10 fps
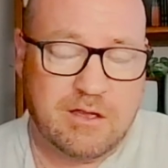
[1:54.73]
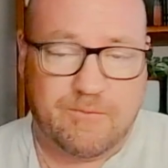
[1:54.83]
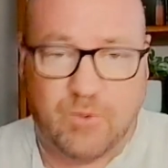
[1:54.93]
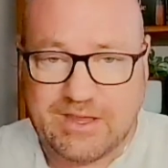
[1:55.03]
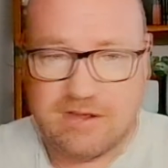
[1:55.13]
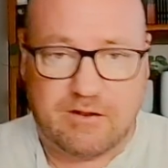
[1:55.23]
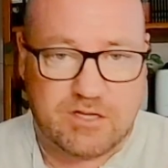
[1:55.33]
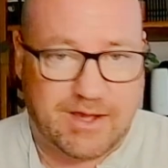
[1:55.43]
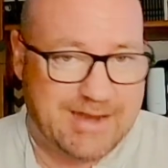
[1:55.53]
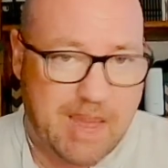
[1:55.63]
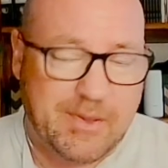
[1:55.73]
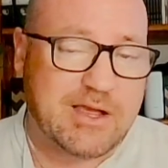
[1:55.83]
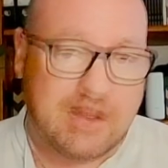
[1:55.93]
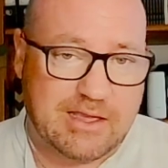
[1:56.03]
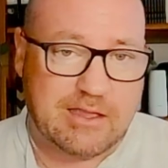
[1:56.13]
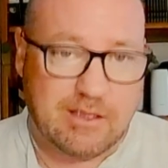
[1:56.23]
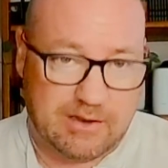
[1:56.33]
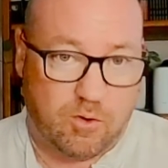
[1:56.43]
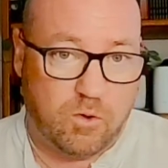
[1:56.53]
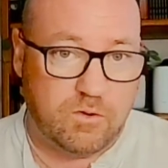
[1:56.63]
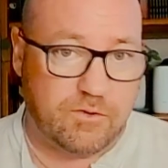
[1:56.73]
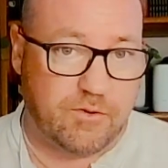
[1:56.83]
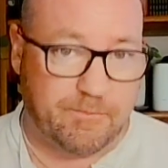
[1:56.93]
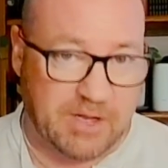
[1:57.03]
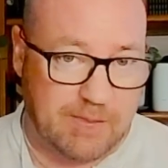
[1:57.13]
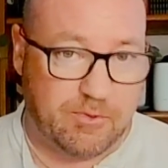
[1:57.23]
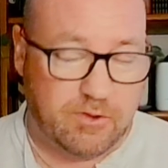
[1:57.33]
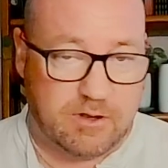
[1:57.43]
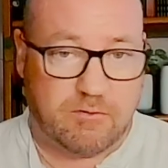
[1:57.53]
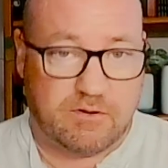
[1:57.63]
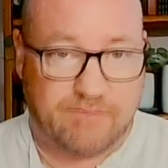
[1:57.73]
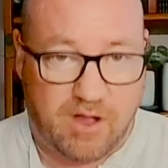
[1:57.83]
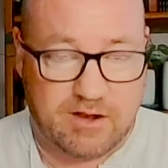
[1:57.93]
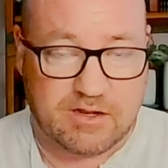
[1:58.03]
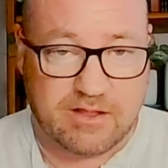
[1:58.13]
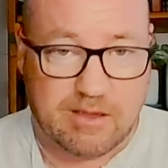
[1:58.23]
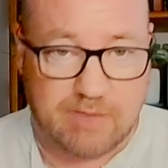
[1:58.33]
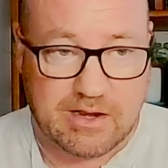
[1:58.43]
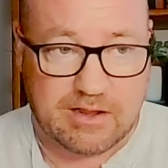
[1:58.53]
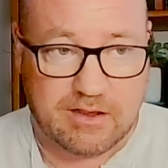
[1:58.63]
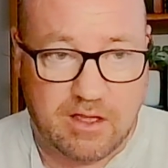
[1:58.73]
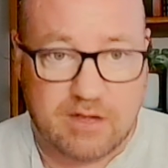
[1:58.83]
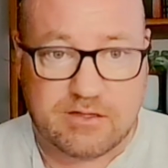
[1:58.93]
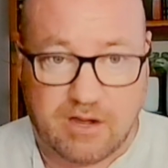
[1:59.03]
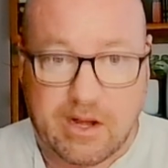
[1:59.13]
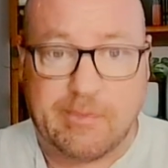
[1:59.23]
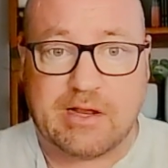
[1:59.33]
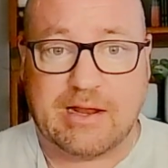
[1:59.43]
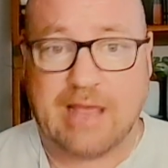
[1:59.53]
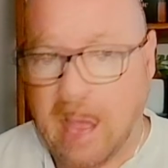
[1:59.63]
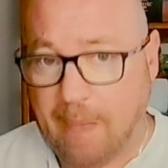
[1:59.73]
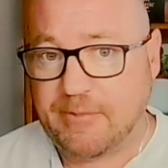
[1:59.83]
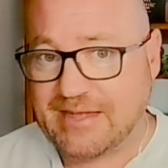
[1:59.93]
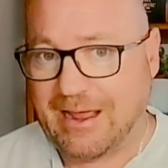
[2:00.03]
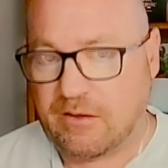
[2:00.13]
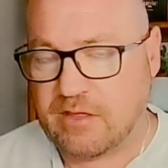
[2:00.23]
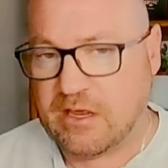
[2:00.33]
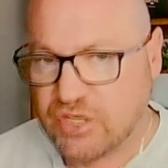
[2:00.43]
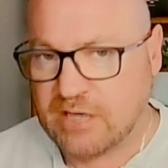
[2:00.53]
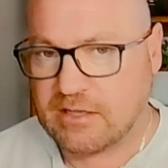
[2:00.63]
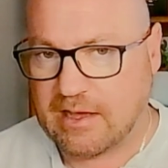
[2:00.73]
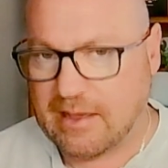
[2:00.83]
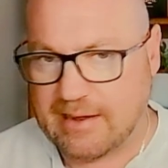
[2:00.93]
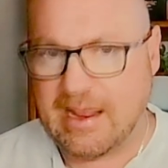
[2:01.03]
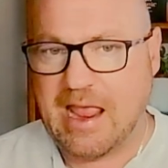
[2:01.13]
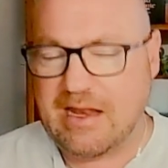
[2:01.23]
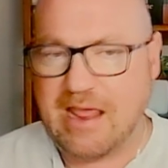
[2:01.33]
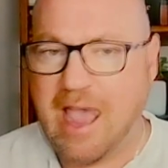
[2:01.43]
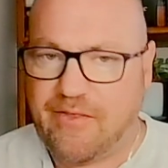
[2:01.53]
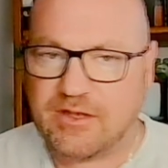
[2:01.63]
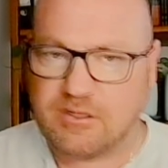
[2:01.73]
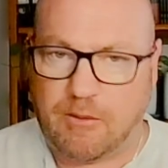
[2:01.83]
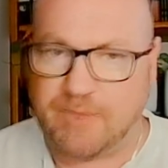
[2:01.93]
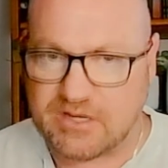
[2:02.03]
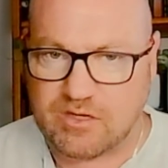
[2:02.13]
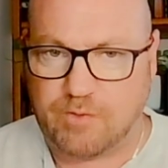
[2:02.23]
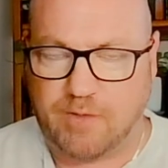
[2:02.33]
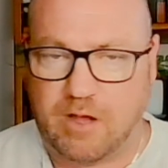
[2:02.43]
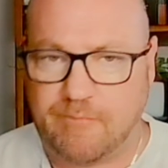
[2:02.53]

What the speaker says: we can dynamically, in all the people that are invited to that meeting, dynamically update the agenda and any other topics that it might